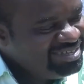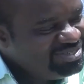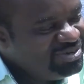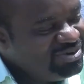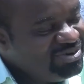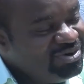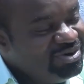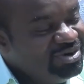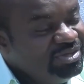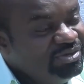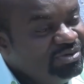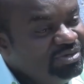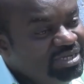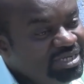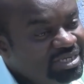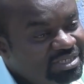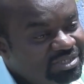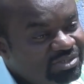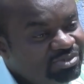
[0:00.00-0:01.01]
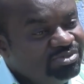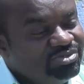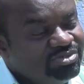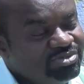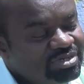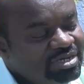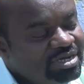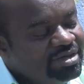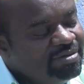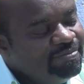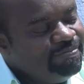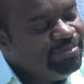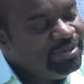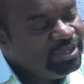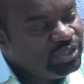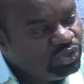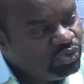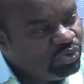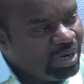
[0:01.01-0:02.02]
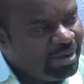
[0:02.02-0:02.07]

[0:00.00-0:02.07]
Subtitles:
so you need to be sure.